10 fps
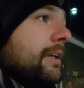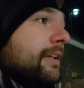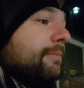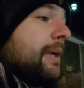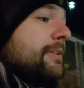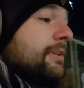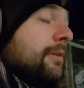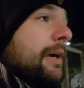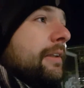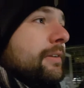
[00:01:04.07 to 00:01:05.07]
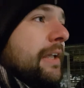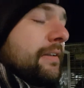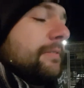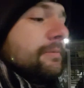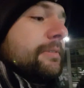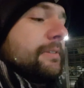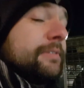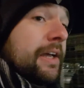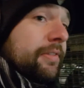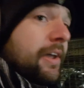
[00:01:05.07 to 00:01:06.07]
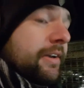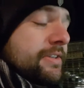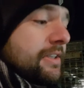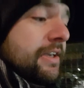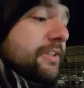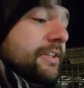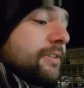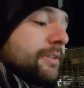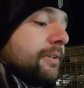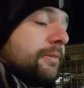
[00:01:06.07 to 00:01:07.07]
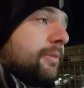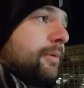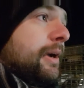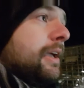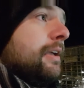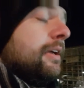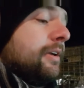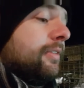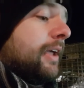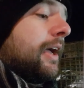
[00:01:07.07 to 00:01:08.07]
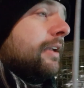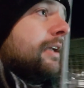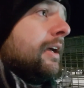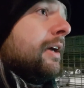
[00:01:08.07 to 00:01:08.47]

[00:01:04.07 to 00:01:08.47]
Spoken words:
Ticketmaster, or rather that is in essence the way that